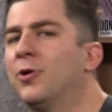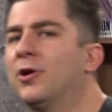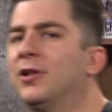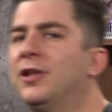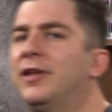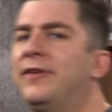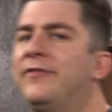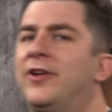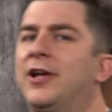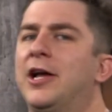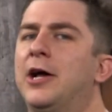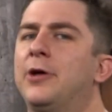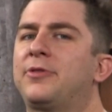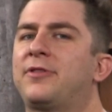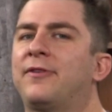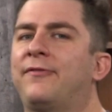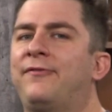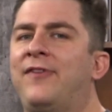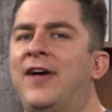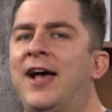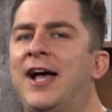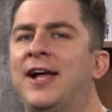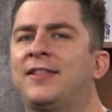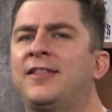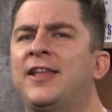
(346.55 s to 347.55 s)
you are leaving out the
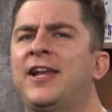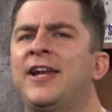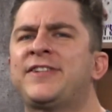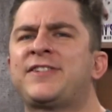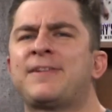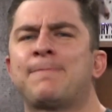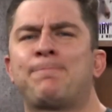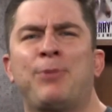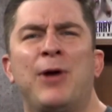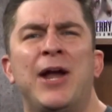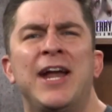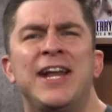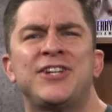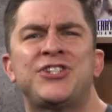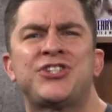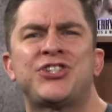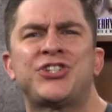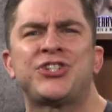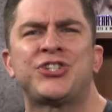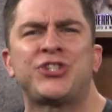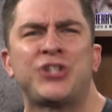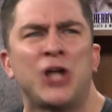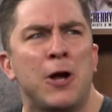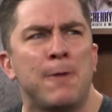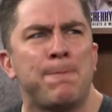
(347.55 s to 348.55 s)
fact that it's a pretty
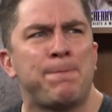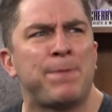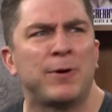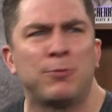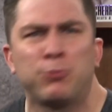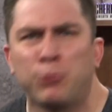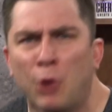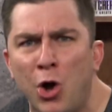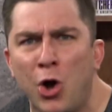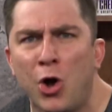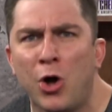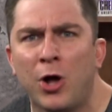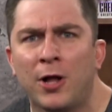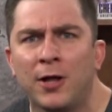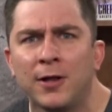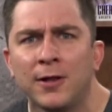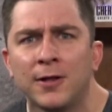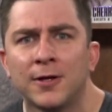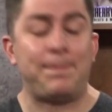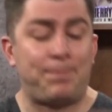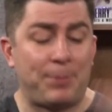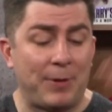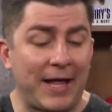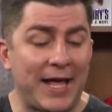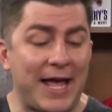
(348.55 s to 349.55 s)
stupid rule.
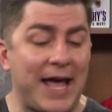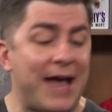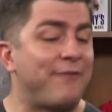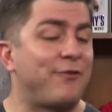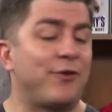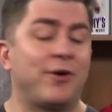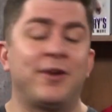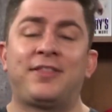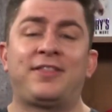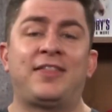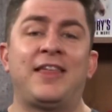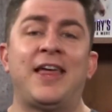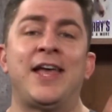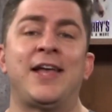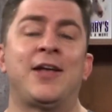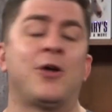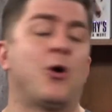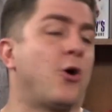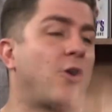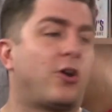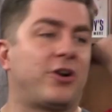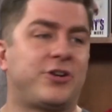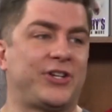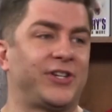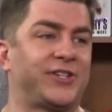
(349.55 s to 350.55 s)
Replay
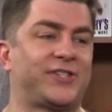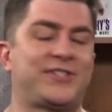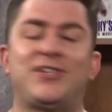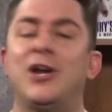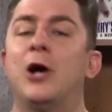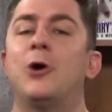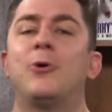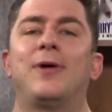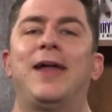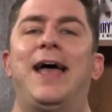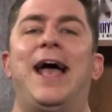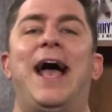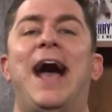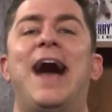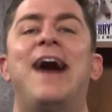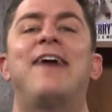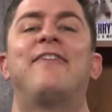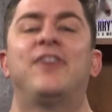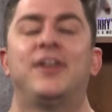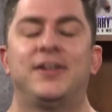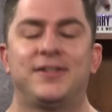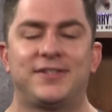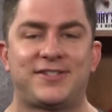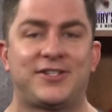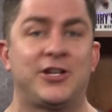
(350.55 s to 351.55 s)
everything or just don't
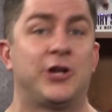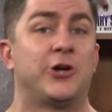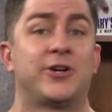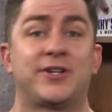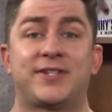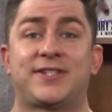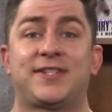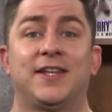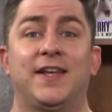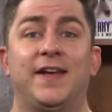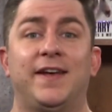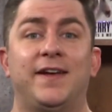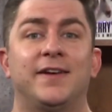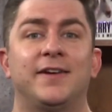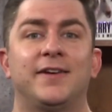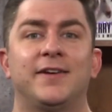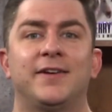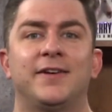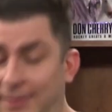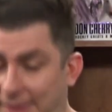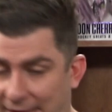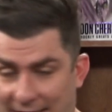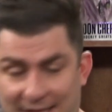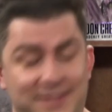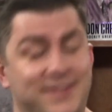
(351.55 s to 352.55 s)
have it. Seriously.
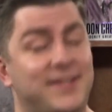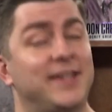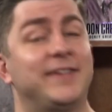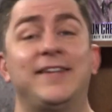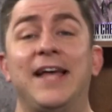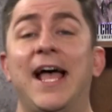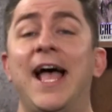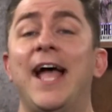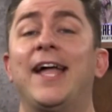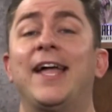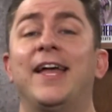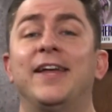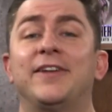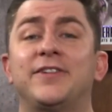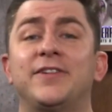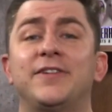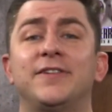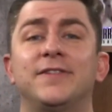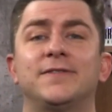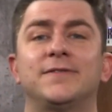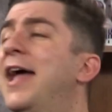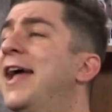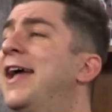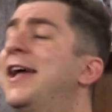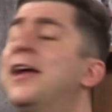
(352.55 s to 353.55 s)
That's a dang it.
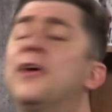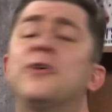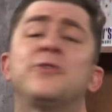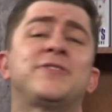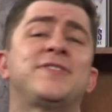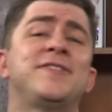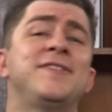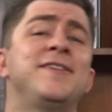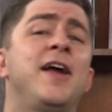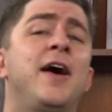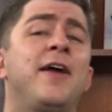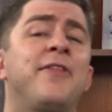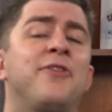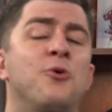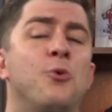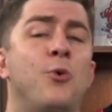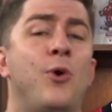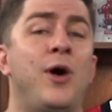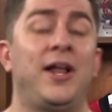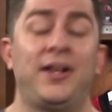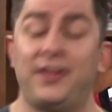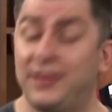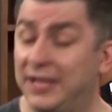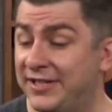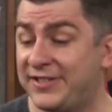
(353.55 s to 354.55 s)
Hey, here's another
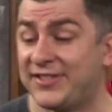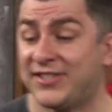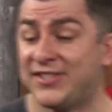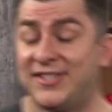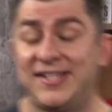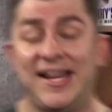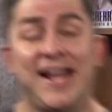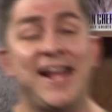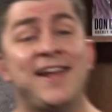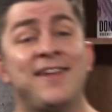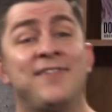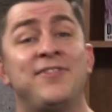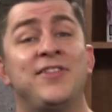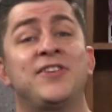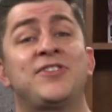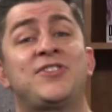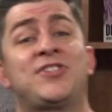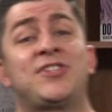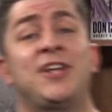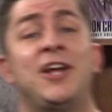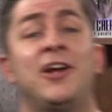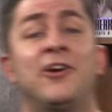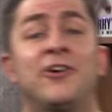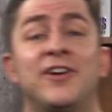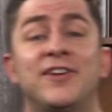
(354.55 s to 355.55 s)
one. Let's stay in this
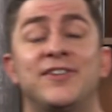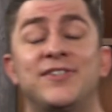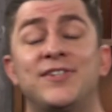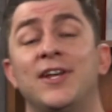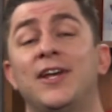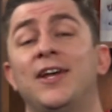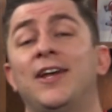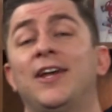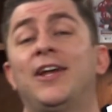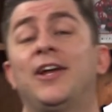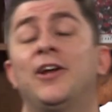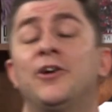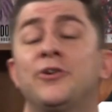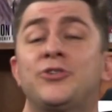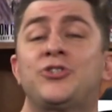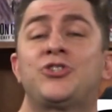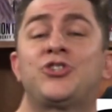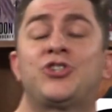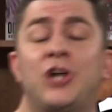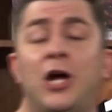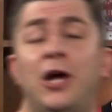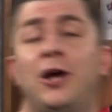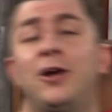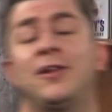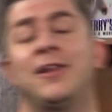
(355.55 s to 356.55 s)
series. Here's
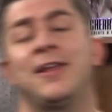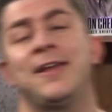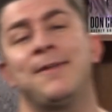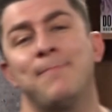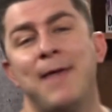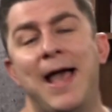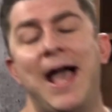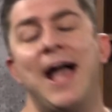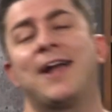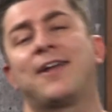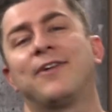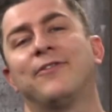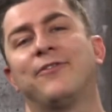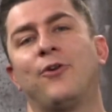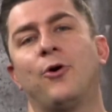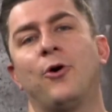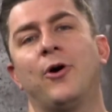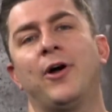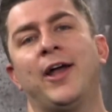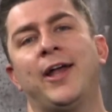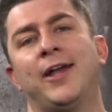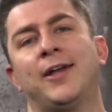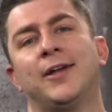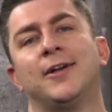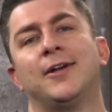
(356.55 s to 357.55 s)
Charlie
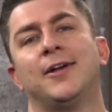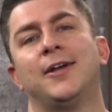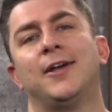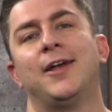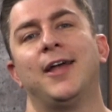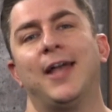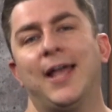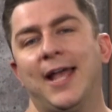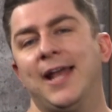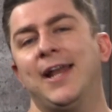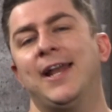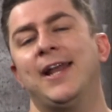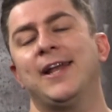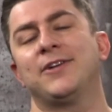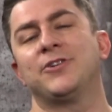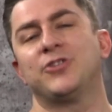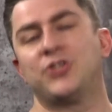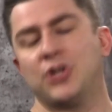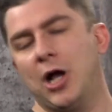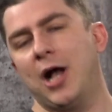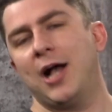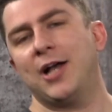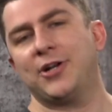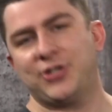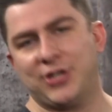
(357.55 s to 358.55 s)
McAvoy hitting
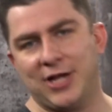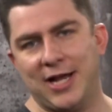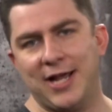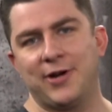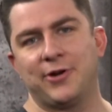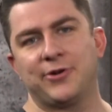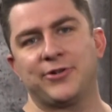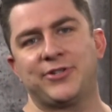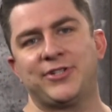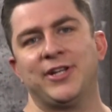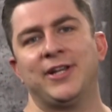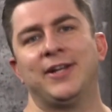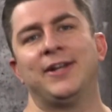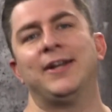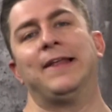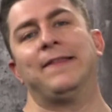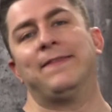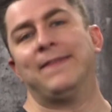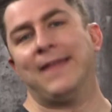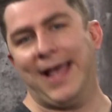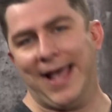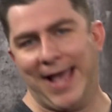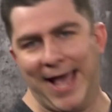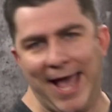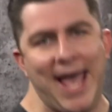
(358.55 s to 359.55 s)
Josh Anderson in the